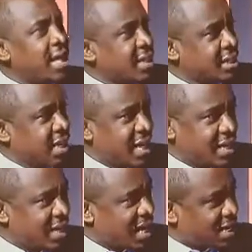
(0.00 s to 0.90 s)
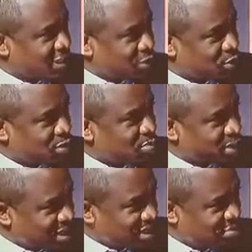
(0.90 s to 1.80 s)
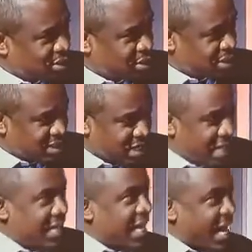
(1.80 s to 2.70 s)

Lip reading: they can't get access to the president because there are other